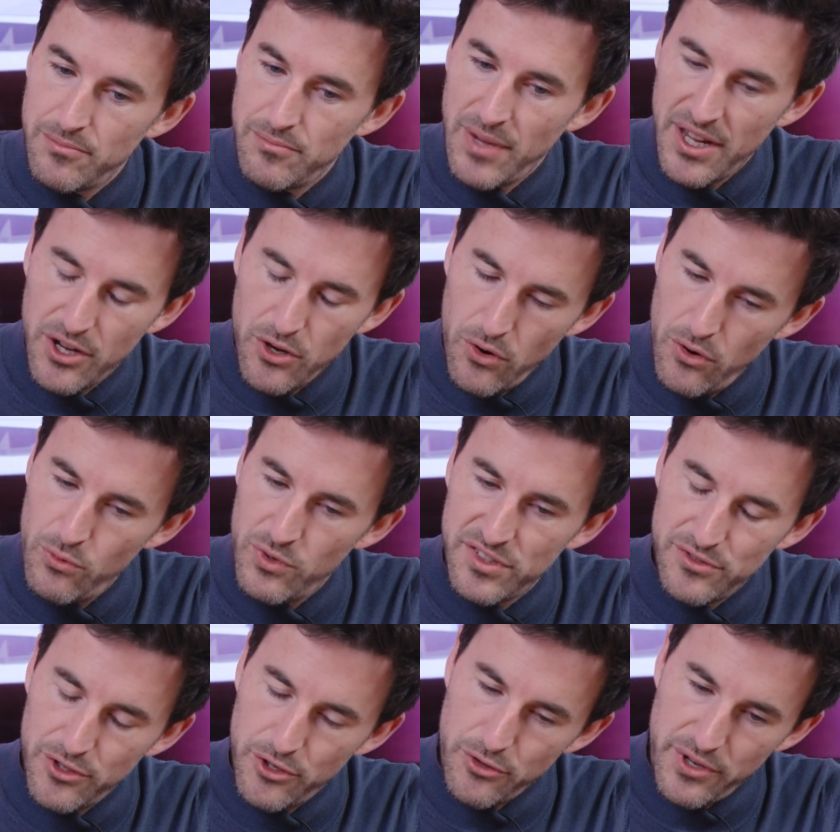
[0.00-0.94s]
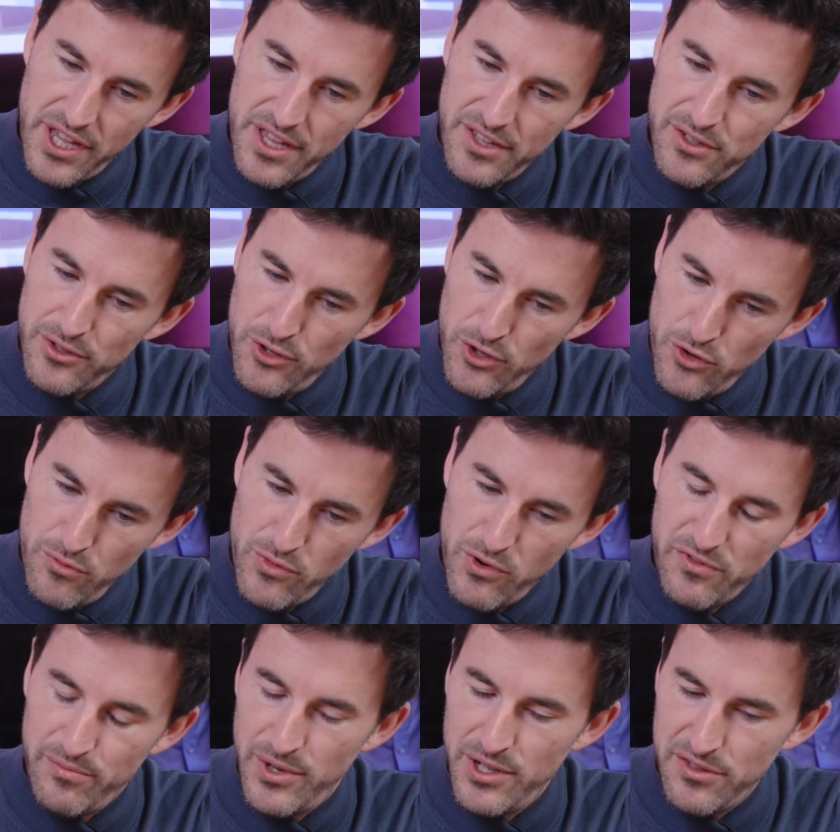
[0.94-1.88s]
my goal was to create a new
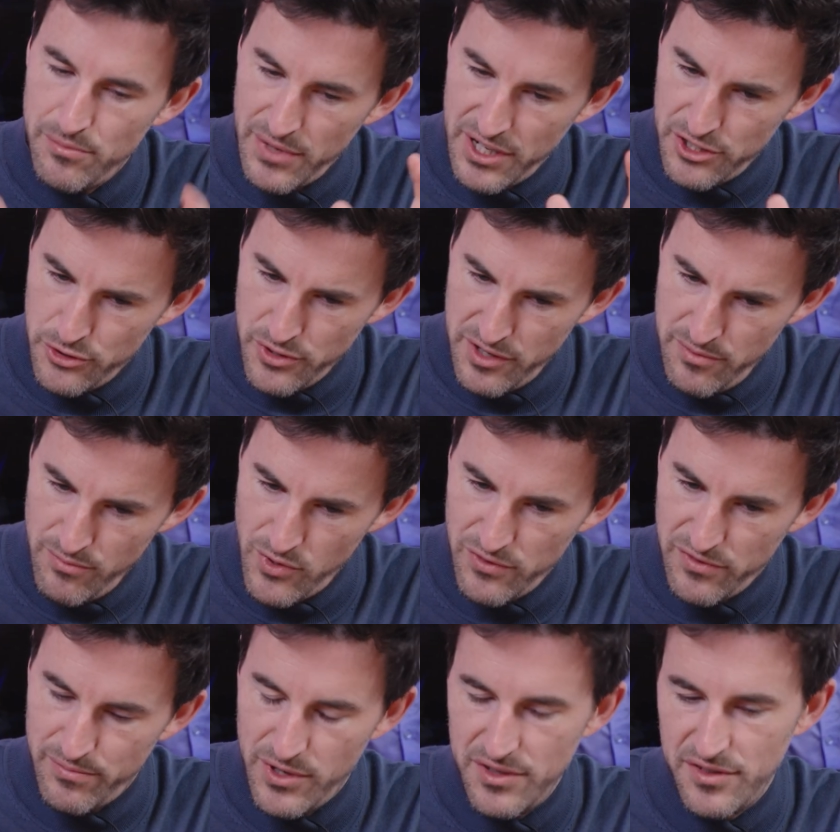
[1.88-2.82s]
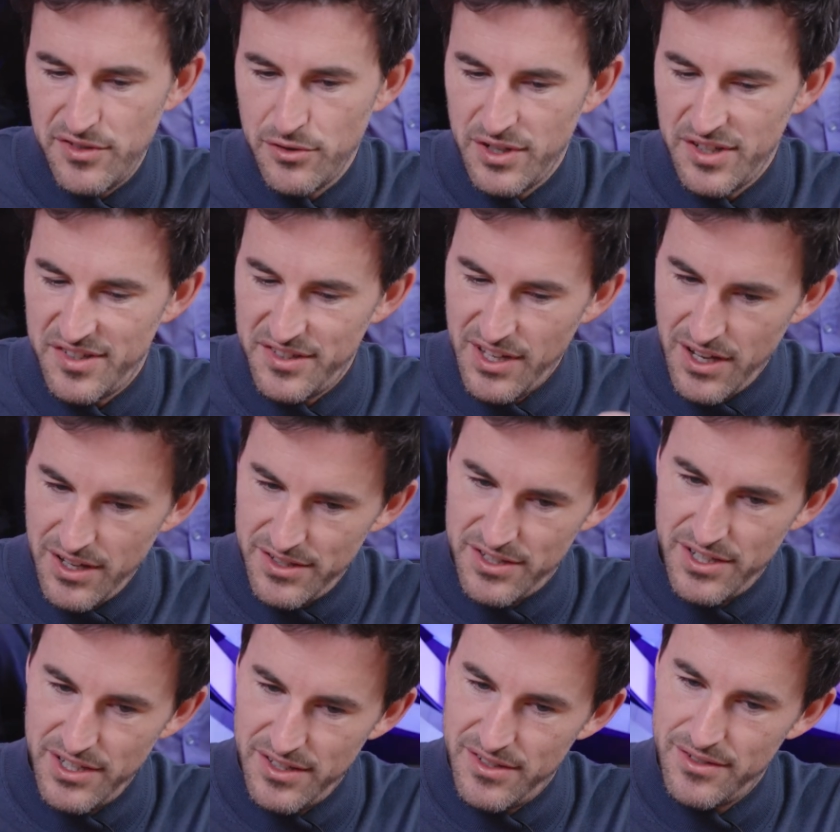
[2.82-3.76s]
movement, my dream movement. So I
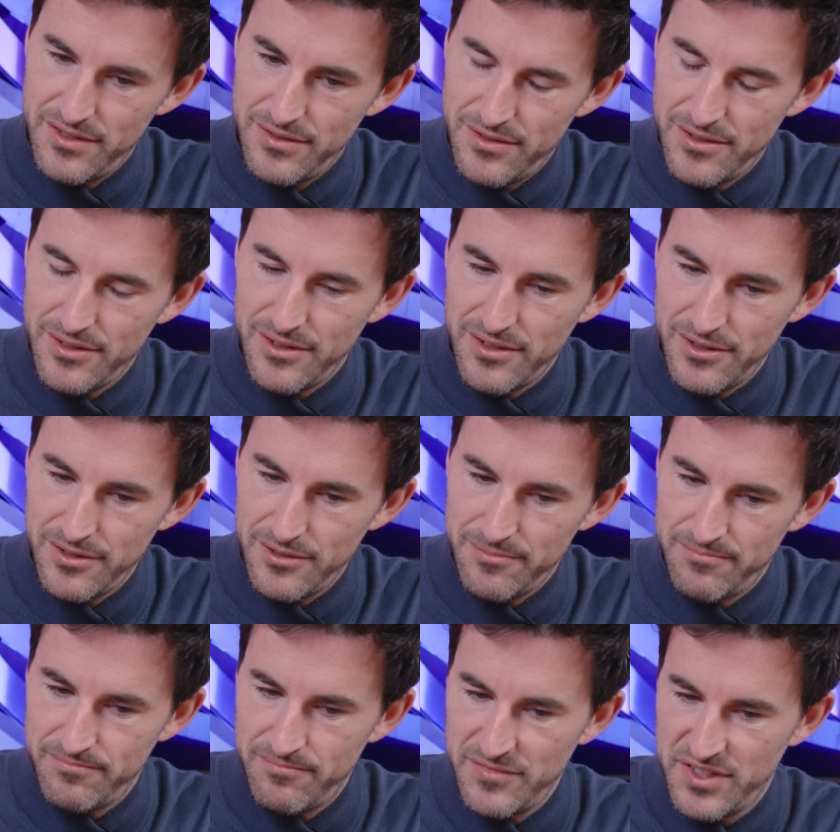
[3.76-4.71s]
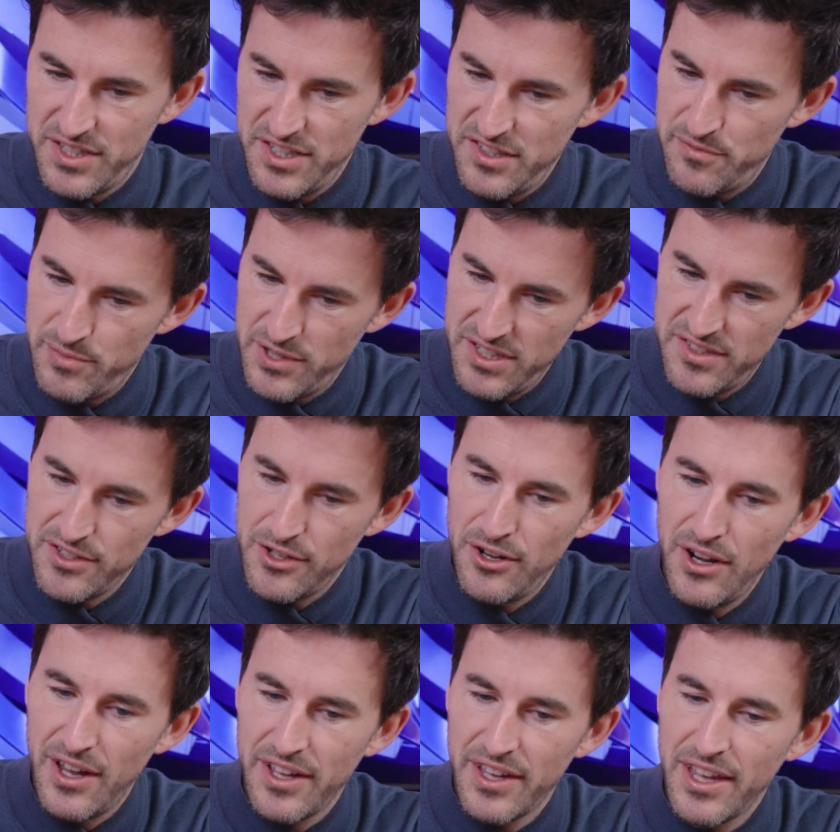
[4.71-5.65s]
started, this piece,
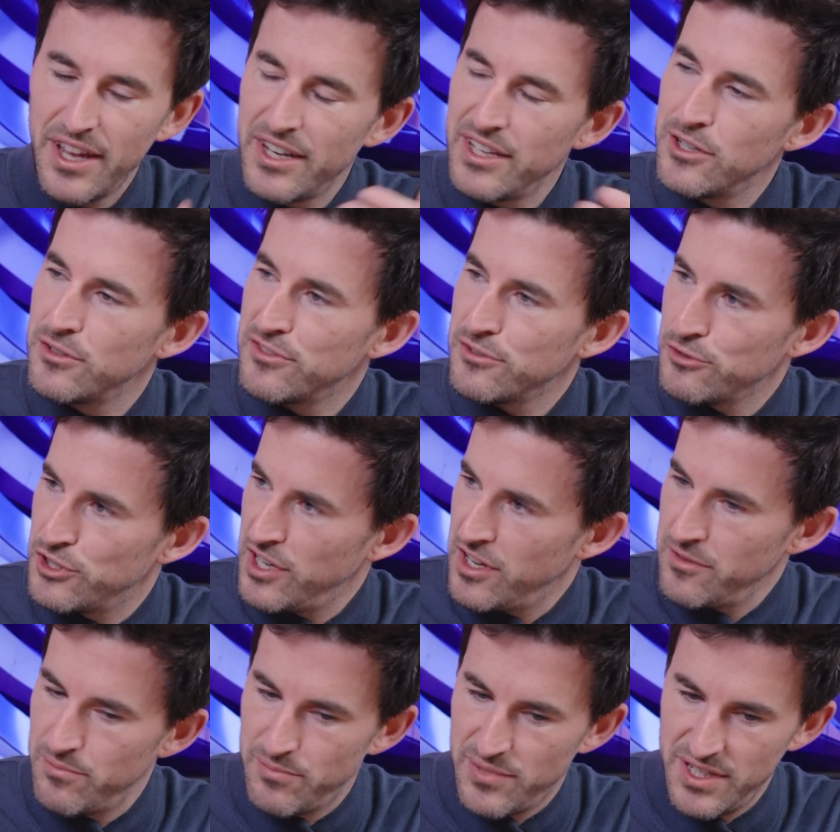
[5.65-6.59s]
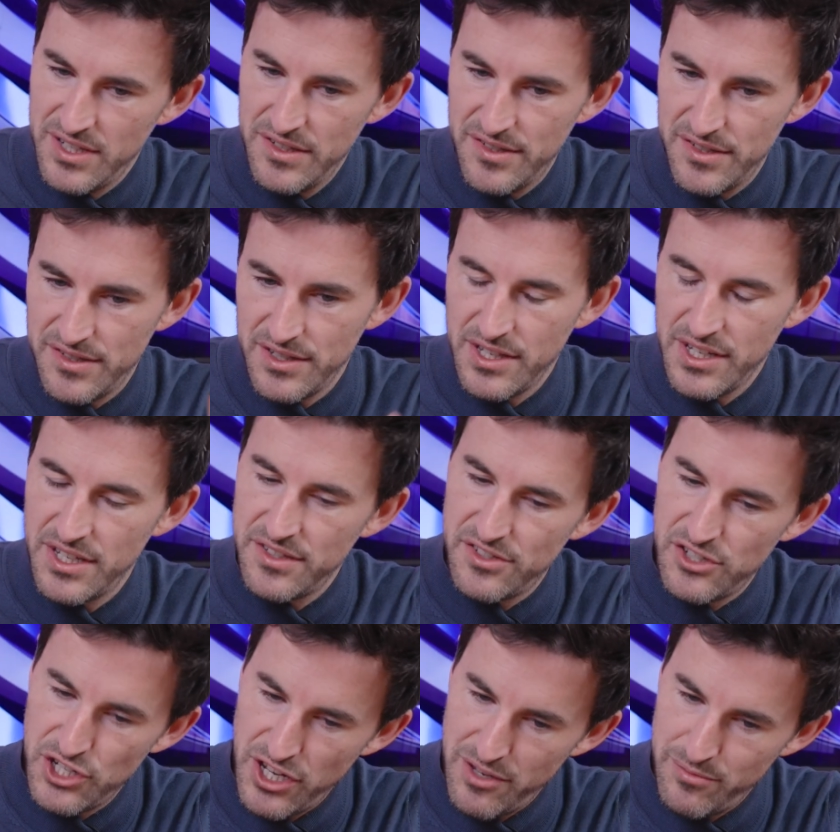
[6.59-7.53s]
unlike any other shaped piece,
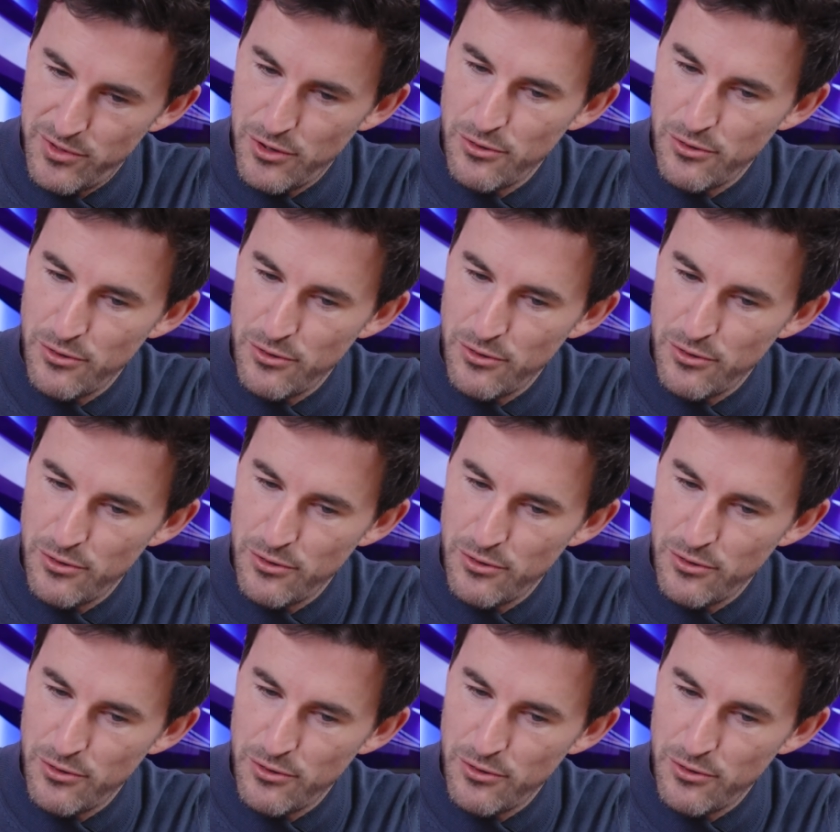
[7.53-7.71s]
is shaped